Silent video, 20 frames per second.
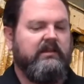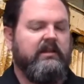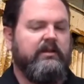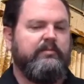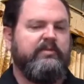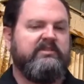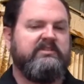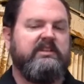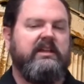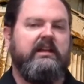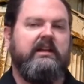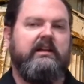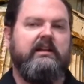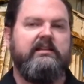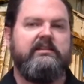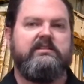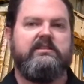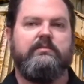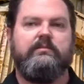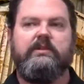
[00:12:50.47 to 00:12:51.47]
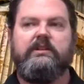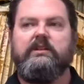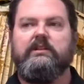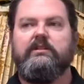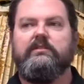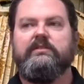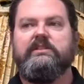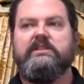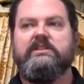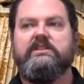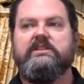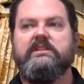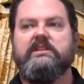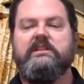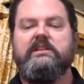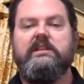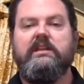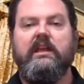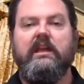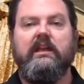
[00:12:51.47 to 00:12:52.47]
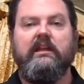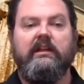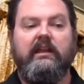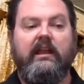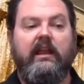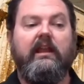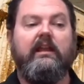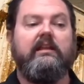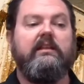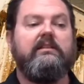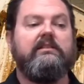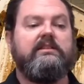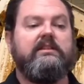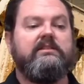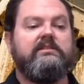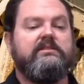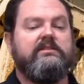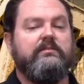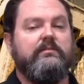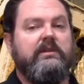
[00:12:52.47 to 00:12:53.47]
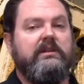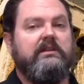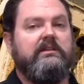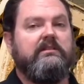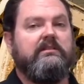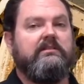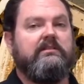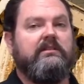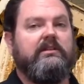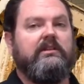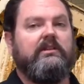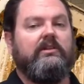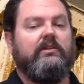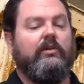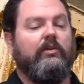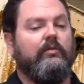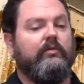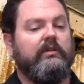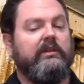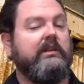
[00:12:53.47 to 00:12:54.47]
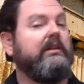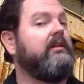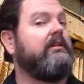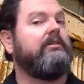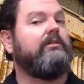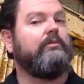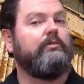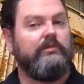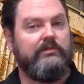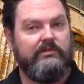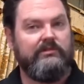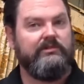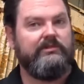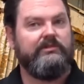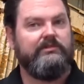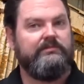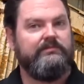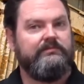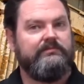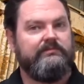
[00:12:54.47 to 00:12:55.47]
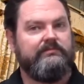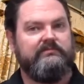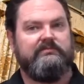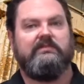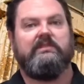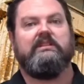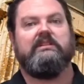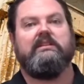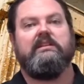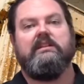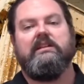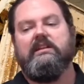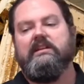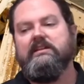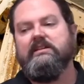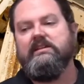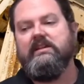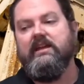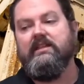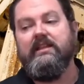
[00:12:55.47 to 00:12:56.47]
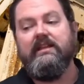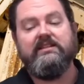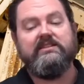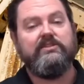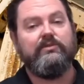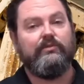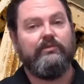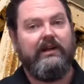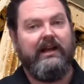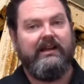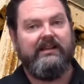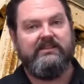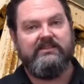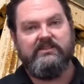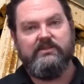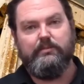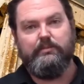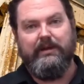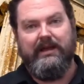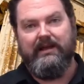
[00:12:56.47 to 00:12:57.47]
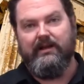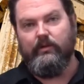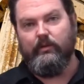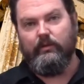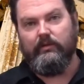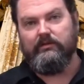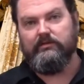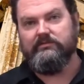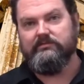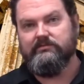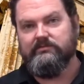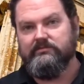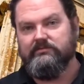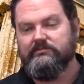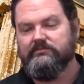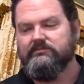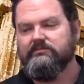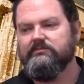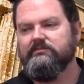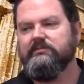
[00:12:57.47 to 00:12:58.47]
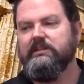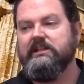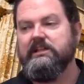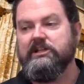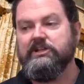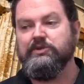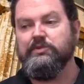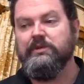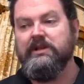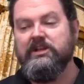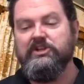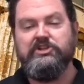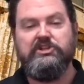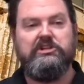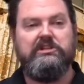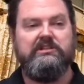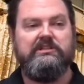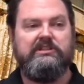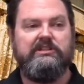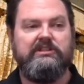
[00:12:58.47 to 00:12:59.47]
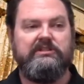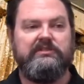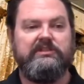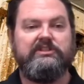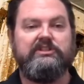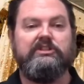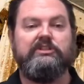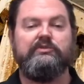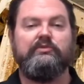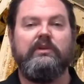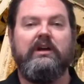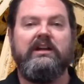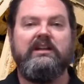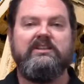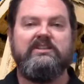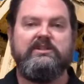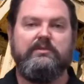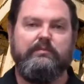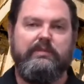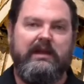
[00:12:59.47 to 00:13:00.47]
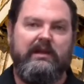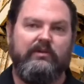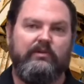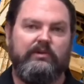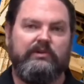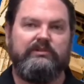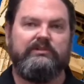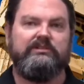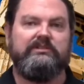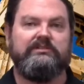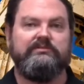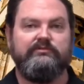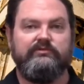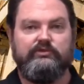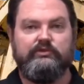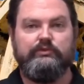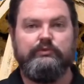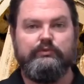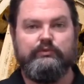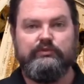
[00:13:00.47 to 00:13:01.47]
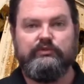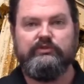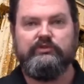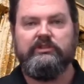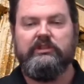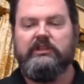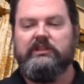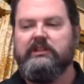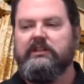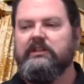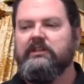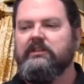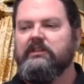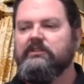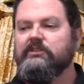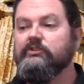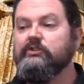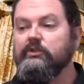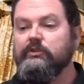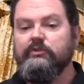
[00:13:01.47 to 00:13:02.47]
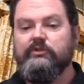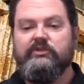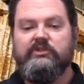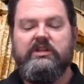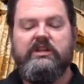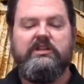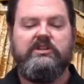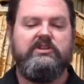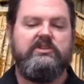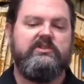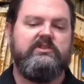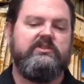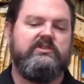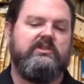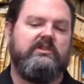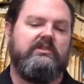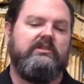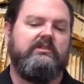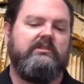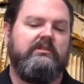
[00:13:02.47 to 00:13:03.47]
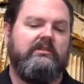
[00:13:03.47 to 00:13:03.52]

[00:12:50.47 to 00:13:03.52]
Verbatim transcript: uh, Poseidon has dominion over the sea, and Hades has dominion over the underworld. And that's the rise to power, uh, the creation of the universe, and the rise to power of Zeus. Zeus teaches